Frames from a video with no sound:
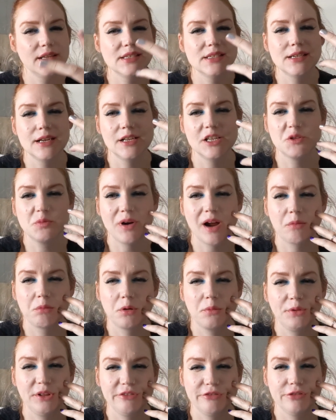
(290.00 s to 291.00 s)
sign's
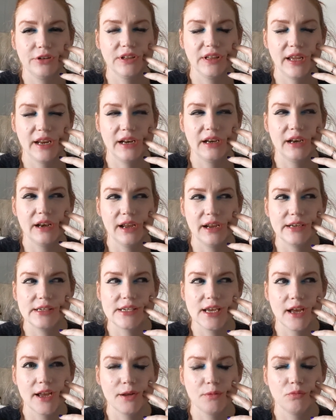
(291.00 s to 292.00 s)
probably for like
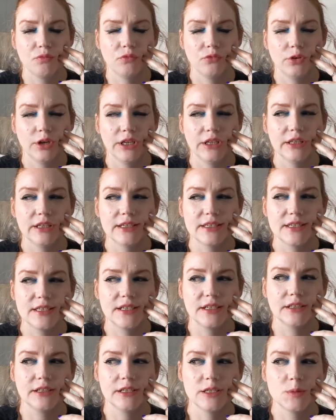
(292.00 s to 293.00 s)
nighttime,
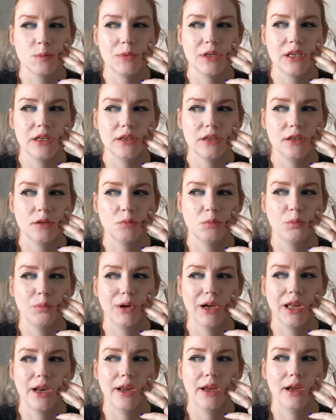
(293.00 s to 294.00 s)
realistically speaking,
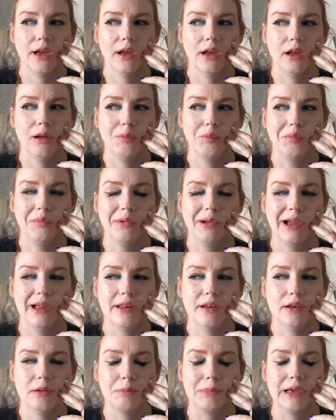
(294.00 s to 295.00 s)
but I
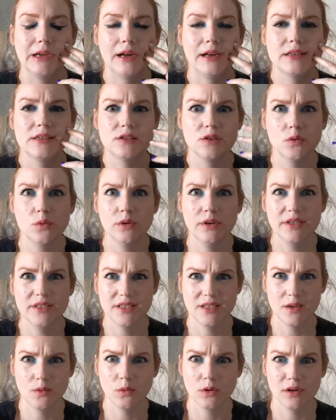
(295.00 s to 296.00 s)
still want to
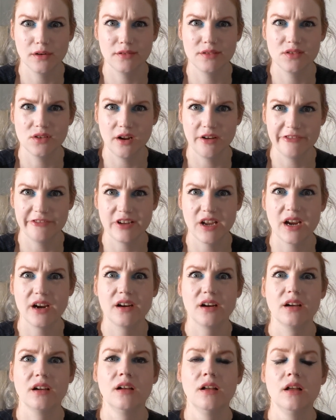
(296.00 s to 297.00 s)
see one. It's not
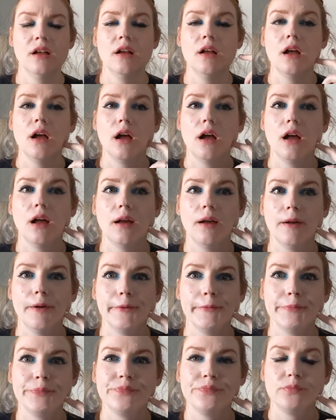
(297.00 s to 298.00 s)
fair.
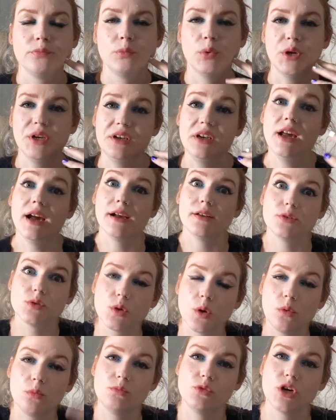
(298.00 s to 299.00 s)
So
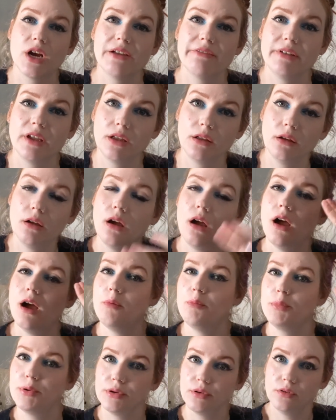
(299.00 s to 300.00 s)
I'm driving
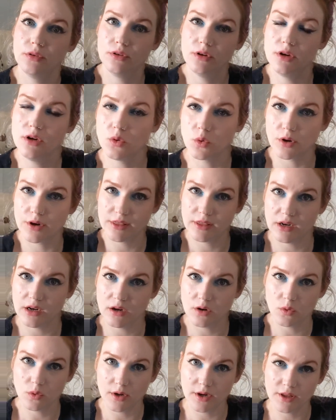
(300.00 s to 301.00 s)
up northy
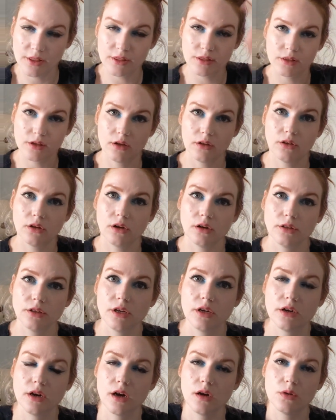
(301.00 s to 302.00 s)
north along
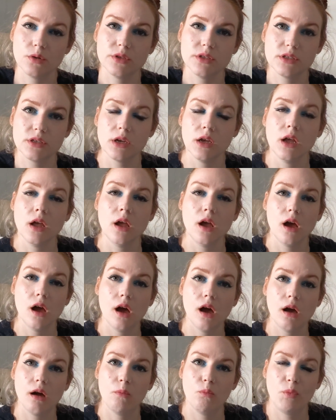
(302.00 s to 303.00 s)
the coast.
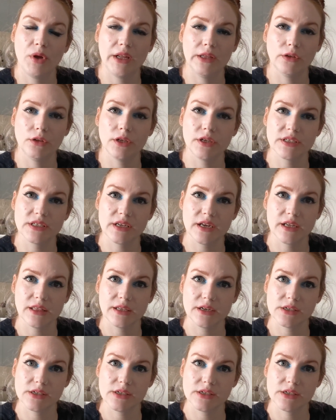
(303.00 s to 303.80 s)
It looks like